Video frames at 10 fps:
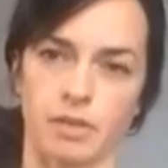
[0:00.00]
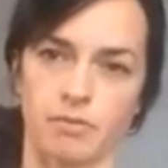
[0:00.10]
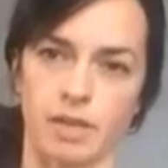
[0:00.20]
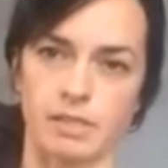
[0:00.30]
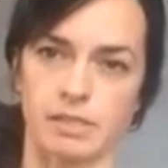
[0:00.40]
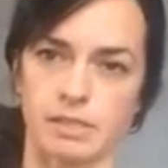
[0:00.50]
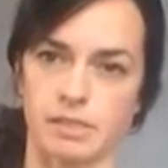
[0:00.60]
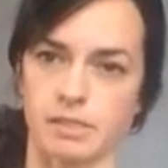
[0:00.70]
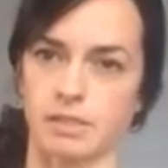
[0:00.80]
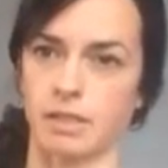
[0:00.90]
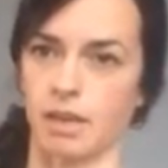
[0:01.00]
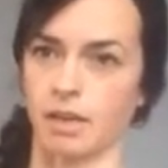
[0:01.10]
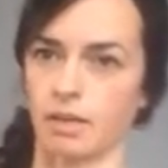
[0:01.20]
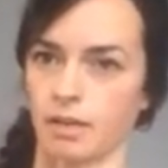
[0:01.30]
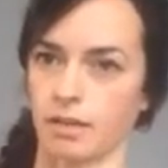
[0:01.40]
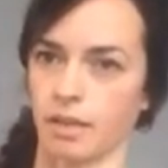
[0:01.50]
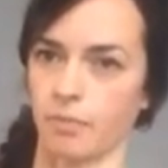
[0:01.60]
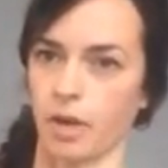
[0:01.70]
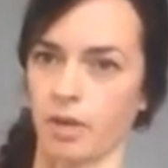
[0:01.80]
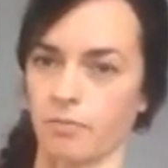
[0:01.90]
kind of rests there on
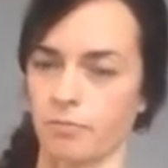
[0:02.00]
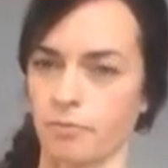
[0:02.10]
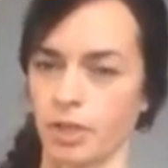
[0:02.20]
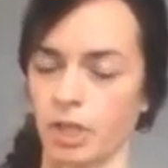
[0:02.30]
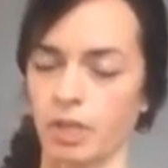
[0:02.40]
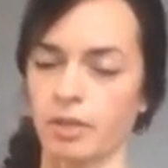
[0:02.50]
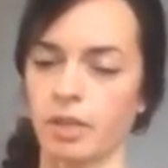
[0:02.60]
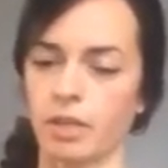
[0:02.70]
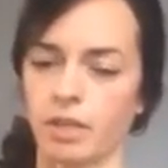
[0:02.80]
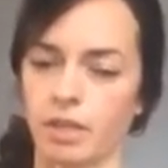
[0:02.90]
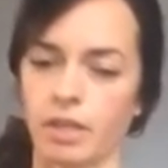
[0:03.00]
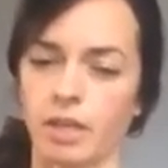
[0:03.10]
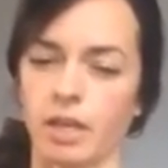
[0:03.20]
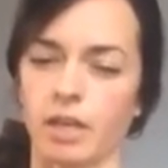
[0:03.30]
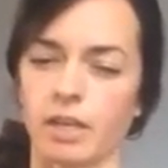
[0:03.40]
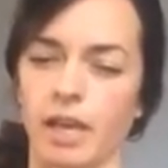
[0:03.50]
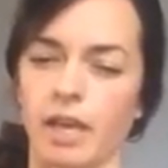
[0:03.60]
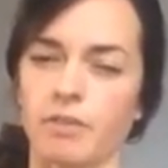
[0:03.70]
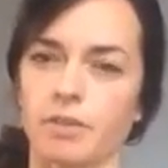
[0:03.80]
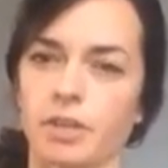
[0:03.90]
that bottom finger.
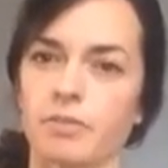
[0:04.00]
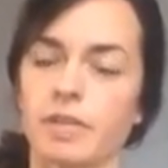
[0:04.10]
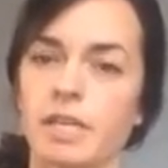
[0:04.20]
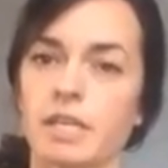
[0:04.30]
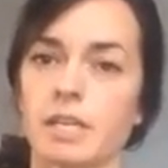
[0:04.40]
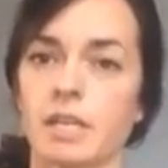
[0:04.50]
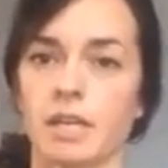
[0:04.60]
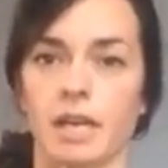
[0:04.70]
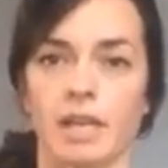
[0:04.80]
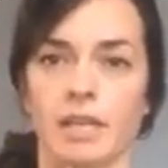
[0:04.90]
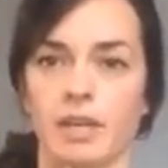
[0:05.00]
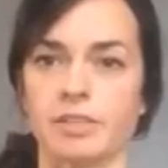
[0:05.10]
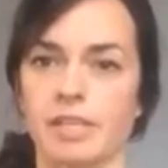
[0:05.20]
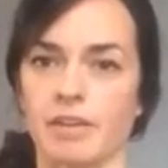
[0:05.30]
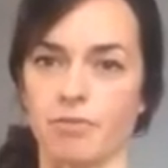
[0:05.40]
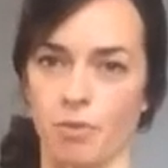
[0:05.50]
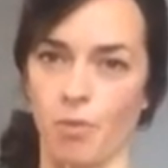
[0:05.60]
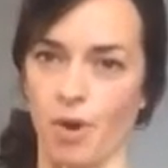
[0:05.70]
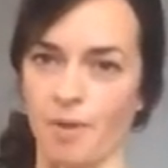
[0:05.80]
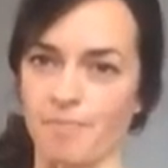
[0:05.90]
K for Korean, and then our sign for
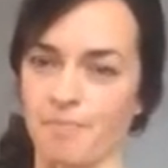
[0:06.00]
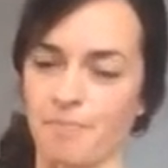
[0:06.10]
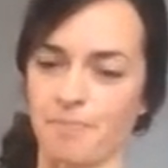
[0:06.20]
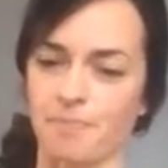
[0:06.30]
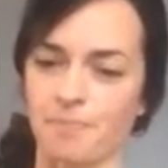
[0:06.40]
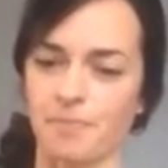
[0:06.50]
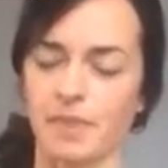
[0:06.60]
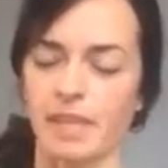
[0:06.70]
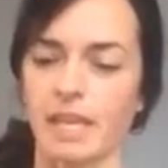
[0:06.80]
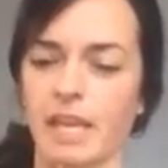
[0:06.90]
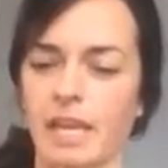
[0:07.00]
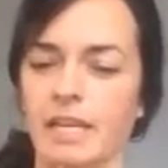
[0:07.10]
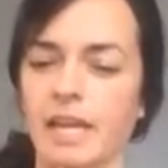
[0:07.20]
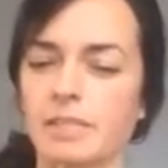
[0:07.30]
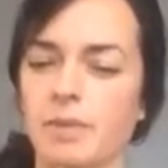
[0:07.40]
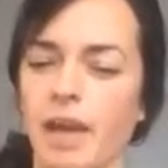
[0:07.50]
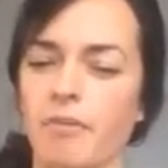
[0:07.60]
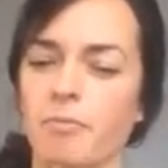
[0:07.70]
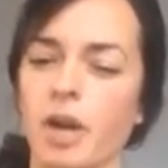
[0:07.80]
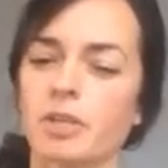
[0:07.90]
war. Next we
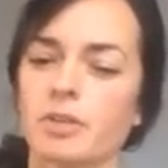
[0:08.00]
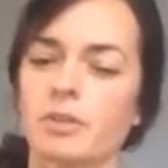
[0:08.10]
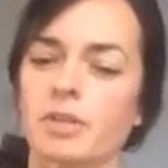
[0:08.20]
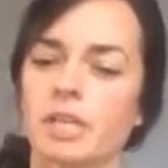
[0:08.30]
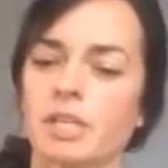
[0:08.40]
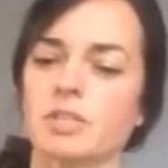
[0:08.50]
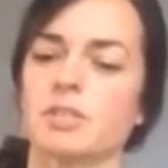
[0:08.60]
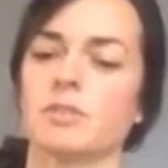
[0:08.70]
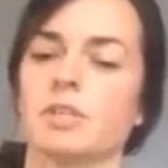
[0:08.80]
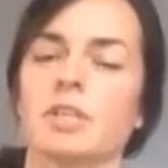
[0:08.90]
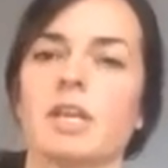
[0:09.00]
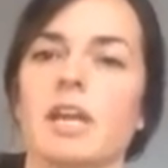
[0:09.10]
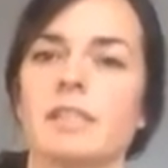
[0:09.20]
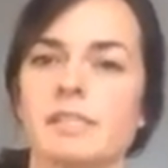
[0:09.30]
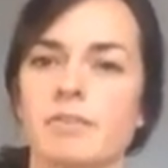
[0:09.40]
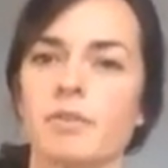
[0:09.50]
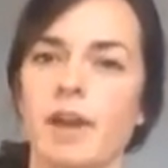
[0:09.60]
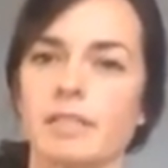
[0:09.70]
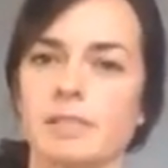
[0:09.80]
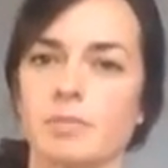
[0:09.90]
have Martin Luther King Jr. and the Civil
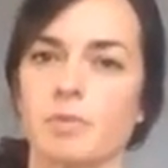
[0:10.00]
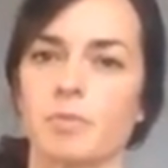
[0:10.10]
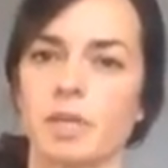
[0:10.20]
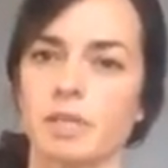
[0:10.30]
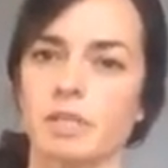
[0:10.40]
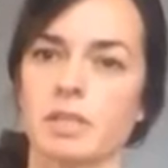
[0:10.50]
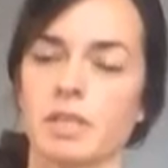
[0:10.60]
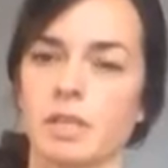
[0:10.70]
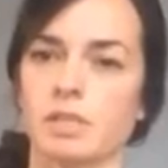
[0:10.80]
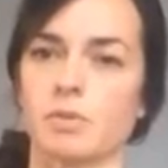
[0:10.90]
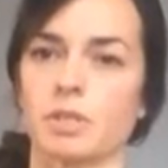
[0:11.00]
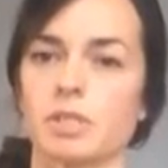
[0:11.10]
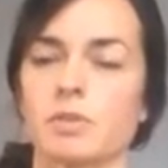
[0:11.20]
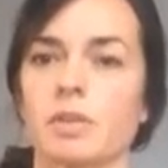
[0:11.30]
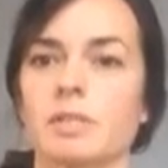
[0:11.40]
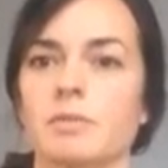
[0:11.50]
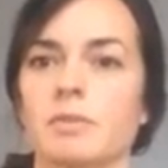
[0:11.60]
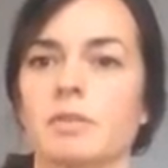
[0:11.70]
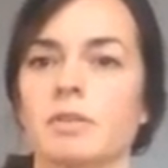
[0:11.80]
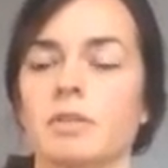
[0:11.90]
Rights Movement. So we're just going to
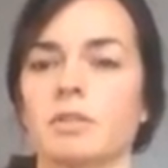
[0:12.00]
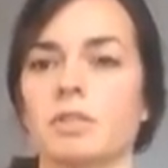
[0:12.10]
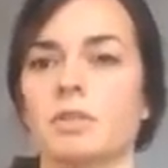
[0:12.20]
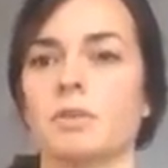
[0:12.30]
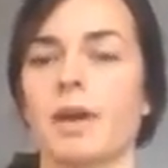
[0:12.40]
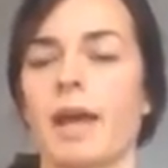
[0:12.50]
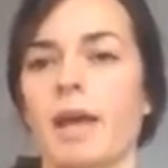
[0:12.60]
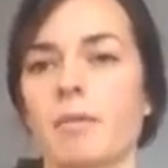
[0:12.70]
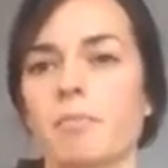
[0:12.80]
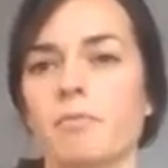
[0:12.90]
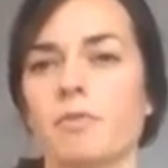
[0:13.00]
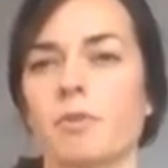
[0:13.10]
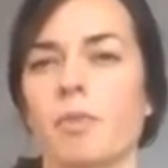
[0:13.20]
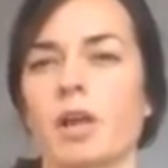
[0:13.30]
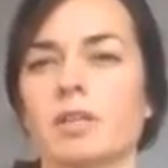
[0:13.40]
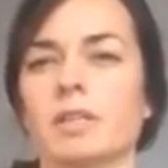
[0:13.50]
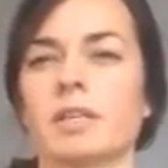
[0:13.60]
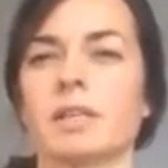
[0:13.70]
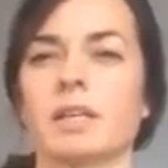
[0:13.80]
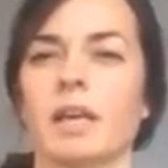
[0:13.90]
do M for Martin,
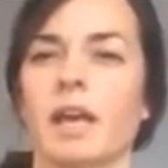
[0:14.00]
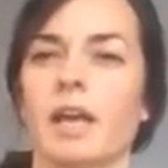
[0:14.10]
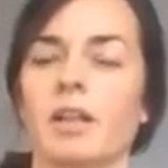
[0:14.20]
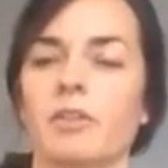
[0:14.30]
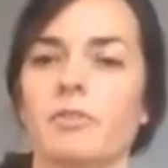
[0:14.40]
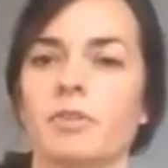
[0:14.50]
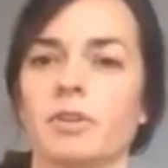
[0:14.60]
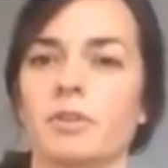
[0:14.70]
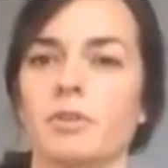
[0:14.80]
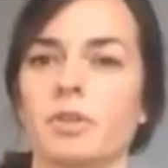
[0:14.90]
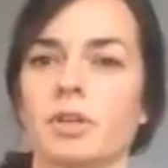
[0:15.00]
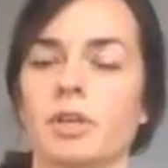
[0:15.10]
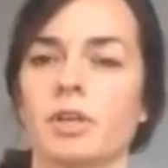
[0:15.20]
L for Luther,